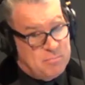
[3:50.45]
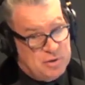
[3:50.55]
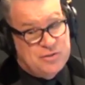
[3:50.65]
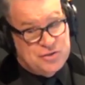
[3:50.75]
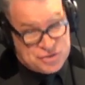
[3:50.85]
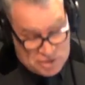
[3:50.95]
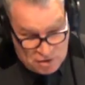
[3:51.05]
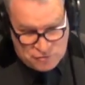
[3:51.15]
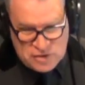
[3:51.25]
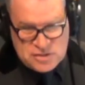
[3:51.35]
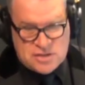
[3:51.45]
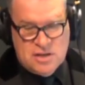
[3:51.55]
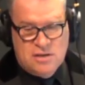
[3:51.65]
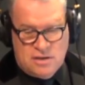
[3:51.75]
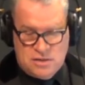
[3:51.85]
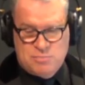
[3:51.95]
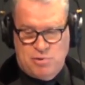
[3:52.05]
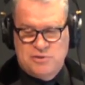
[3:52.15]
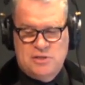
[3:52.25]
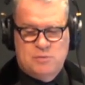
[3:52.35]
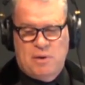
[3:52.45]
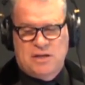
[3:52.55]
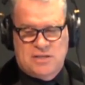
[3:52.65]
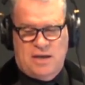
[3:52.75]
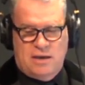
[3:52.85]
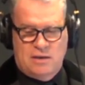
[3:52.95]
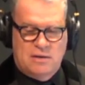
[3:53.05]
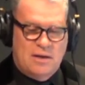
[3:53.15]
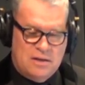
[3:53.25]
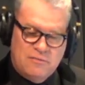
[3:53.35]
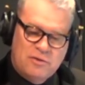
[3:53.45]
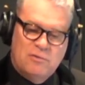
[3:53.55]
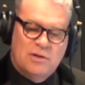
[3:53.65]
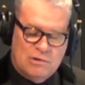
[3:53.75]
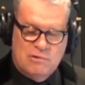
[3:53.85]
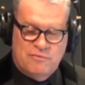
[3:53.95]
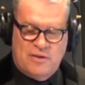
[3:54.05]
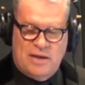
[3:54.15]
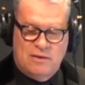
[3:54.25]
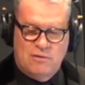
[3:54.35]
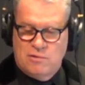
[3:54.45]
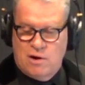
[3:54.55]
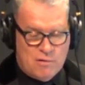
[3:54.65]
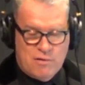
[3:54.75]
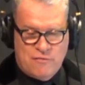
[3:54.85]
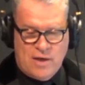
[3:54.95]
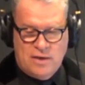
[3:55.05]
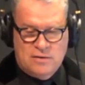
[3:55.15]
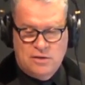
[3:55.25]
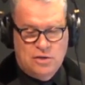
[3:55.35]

but the surface is pretty spectacular, and if you're a gore fan or a horror fan,